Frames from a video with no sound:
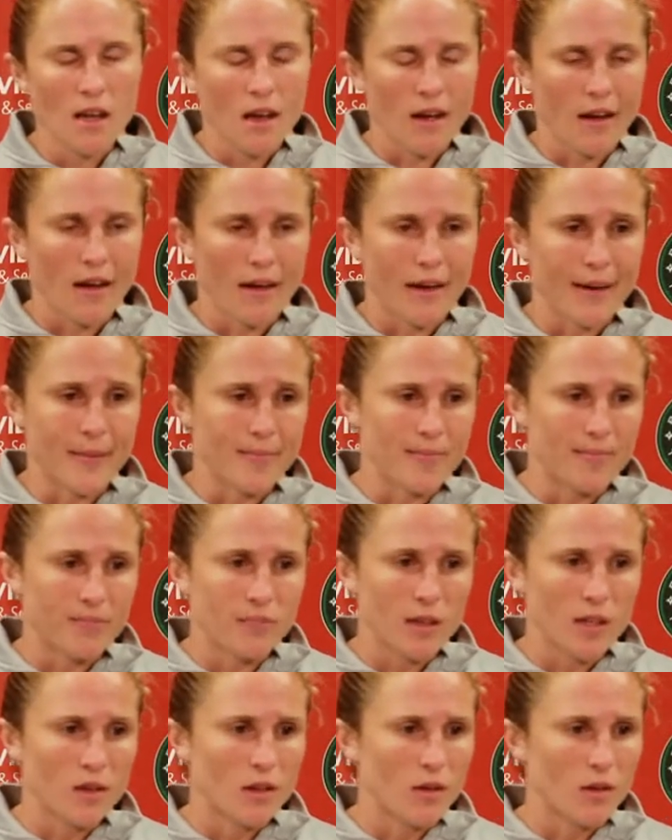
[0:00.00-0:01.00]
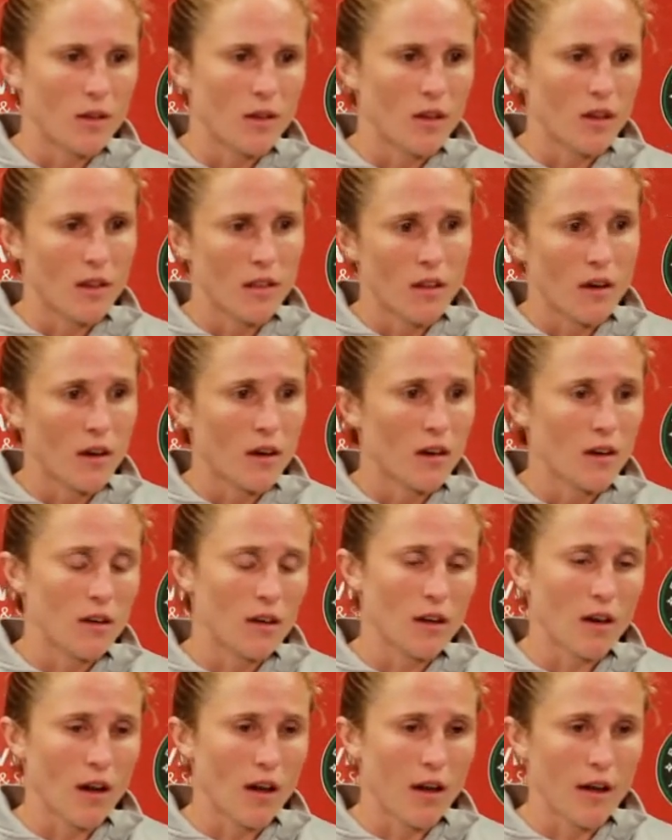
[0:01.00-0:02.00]
um, you know, and they're
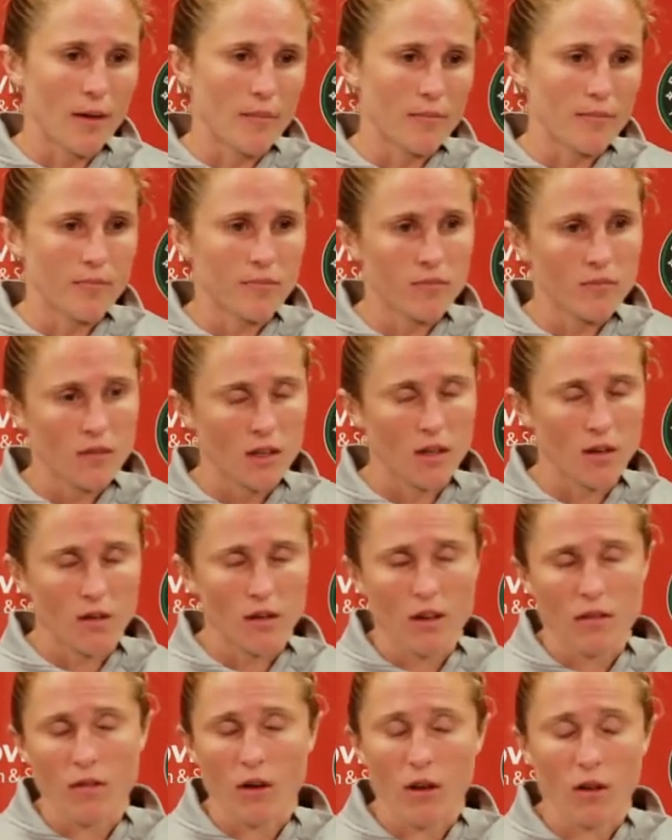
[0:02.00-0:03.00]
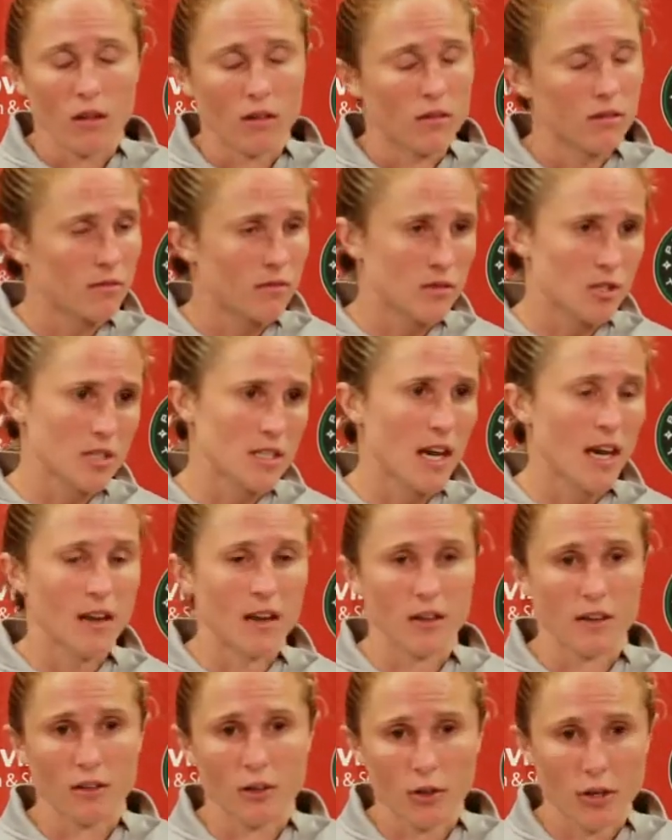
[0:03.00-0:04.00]
um, you know they've all just had
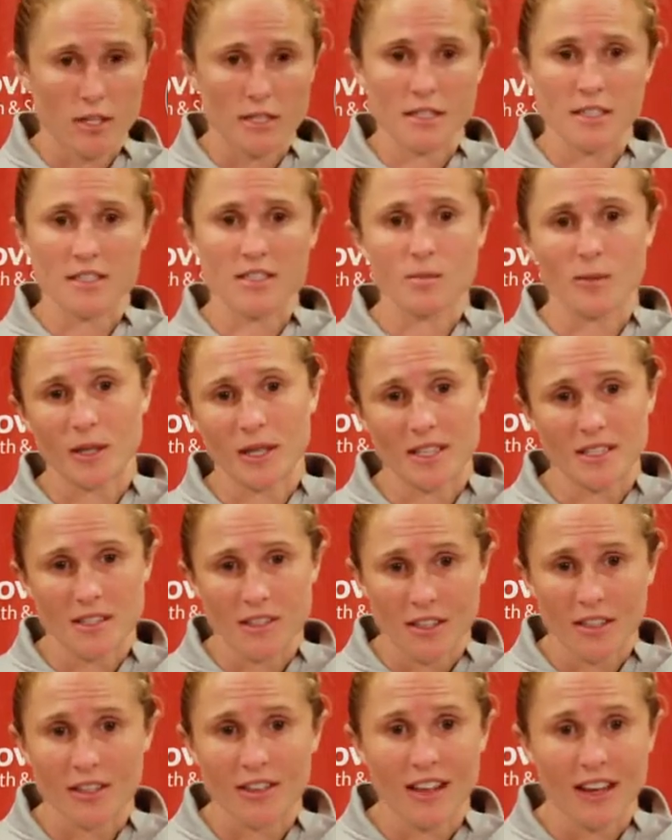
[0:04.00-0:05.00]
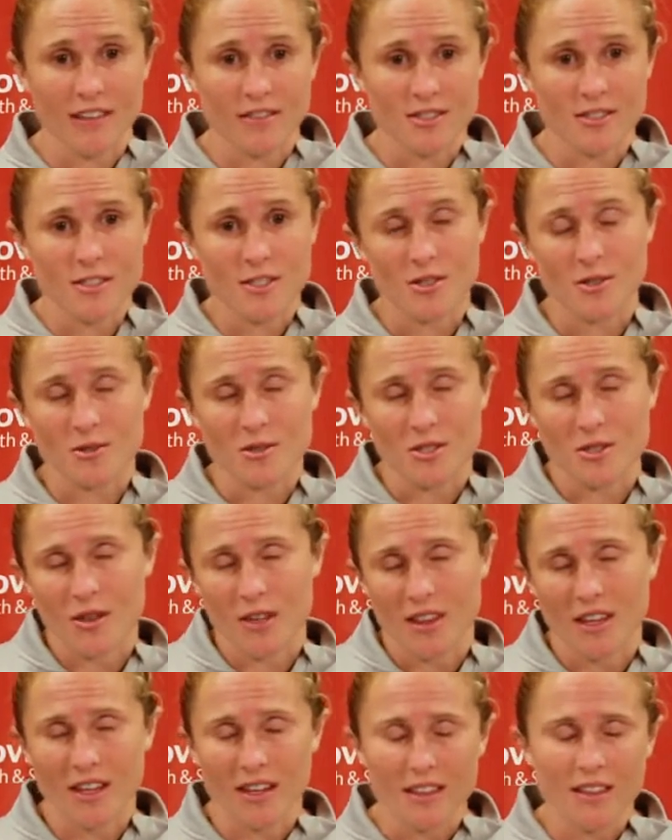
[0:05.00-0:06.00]
a crazy experience in their lives too. So I
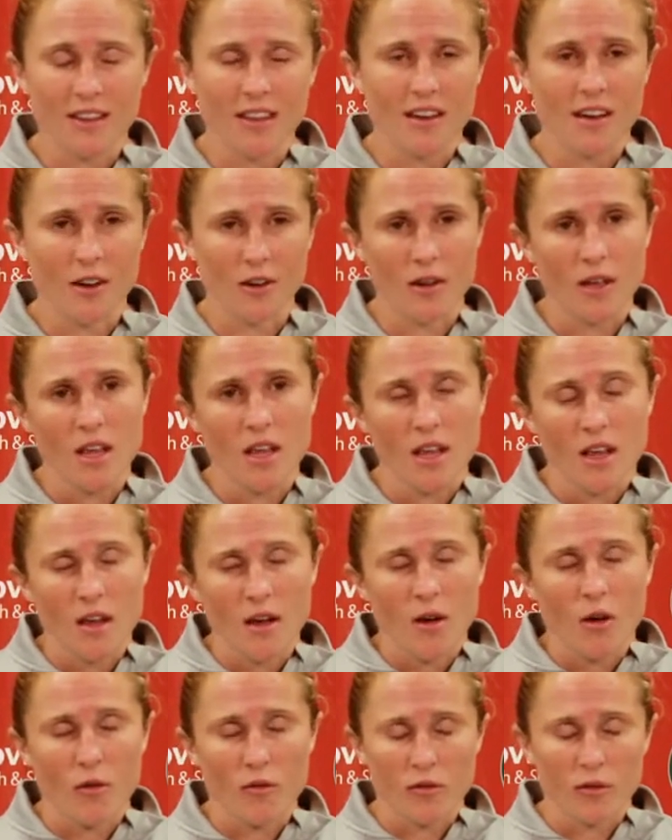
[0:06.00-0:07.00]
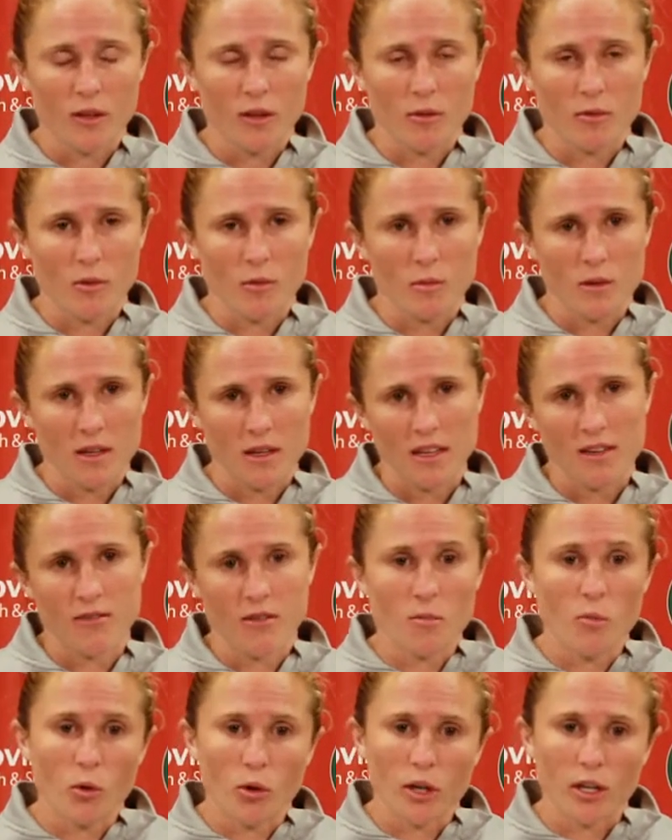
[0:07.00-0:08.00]
think you know, hopefully we'll be even
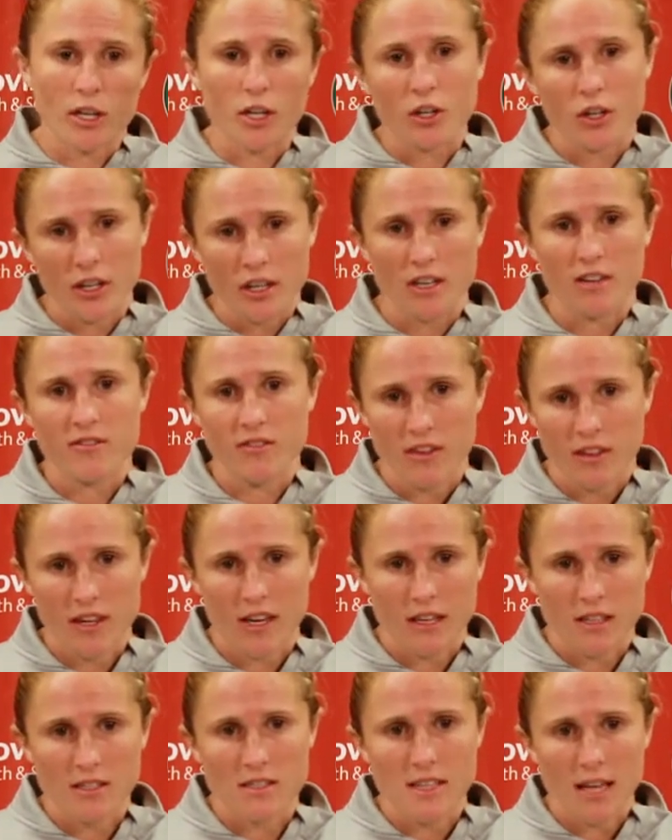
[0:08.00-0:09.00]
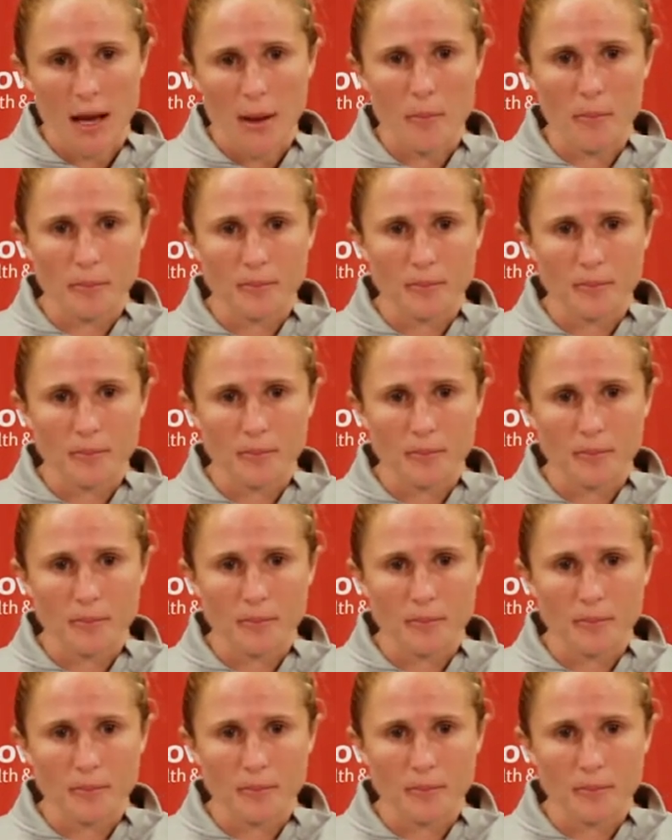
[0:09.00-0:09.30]
more integrated for the next game